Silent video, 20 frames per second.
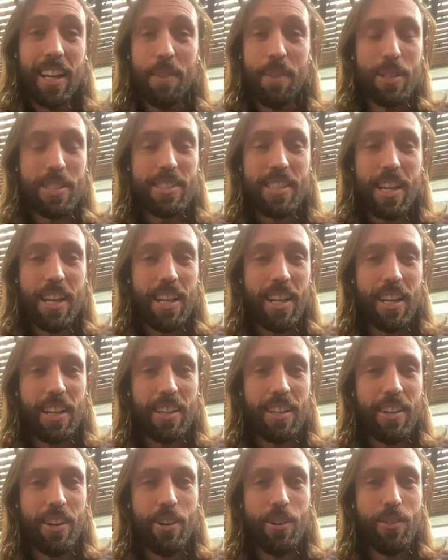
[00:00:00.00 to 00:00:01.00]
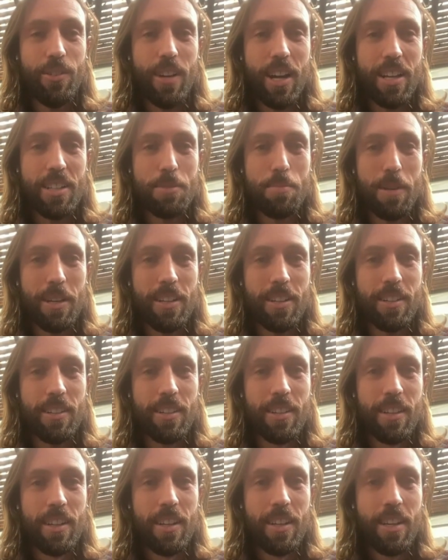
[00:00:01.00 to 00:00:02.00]
I mean, skating, you know, has been
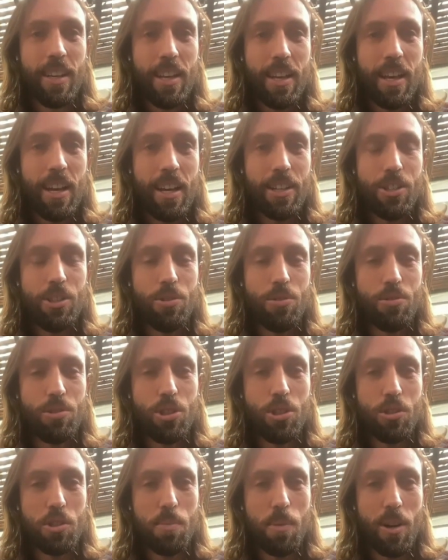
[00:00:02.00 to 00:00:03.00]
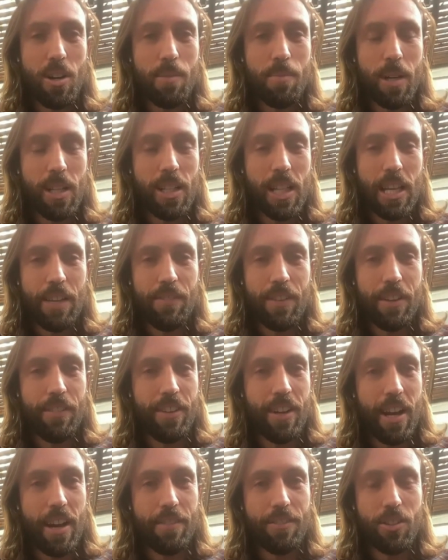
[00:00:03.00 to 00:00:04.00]
a huge, huge part of my life,
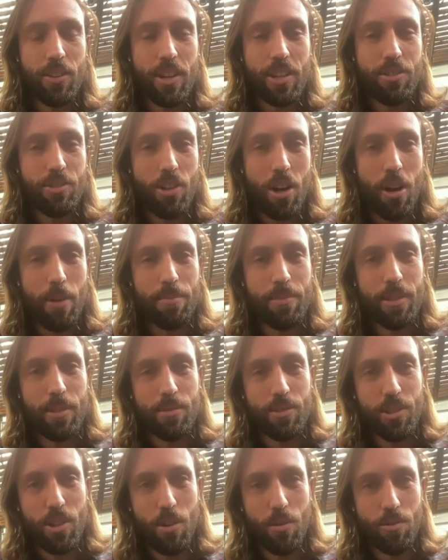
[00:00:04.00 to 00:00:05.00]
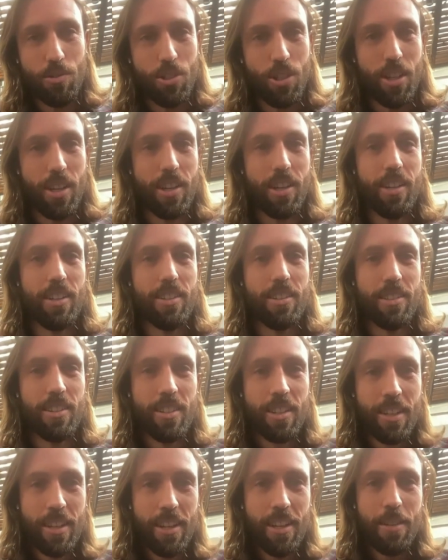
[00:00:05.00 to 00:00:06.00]
even after I stopped those coaching and
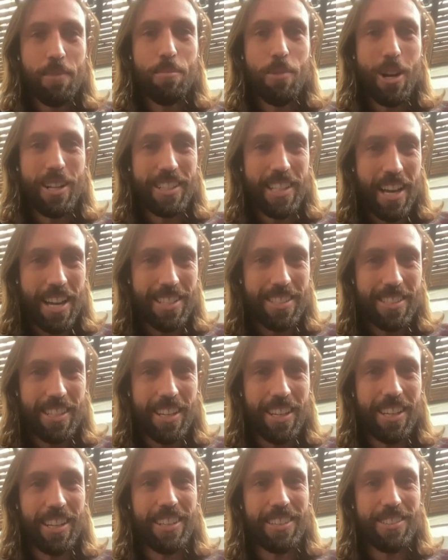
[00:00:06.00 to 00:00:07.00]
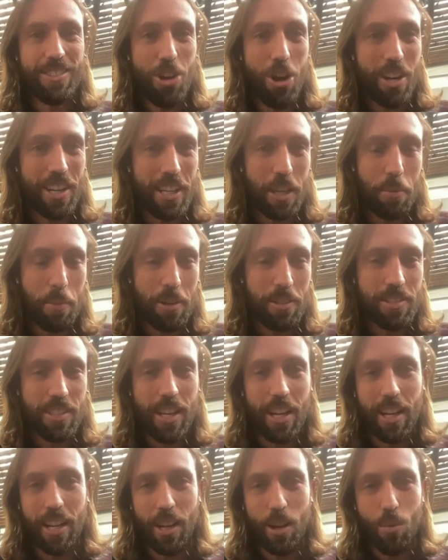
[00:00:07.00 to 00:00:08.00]
broadcasting and talking about
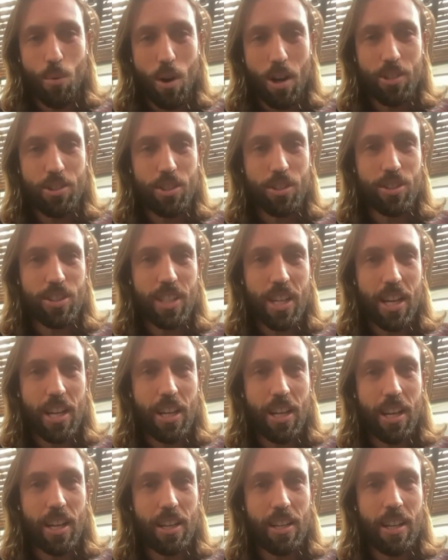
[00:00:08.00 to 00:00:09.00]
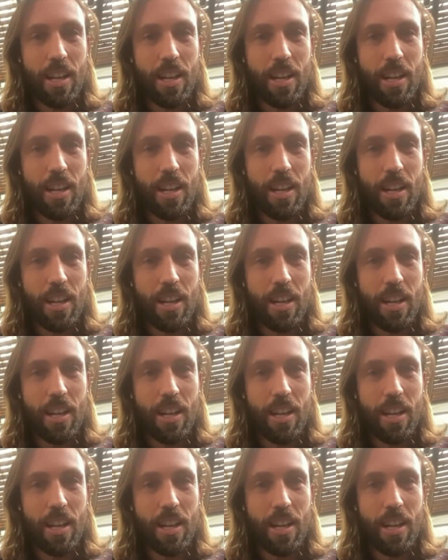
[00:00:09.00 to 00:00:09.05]
skating and watching skating. And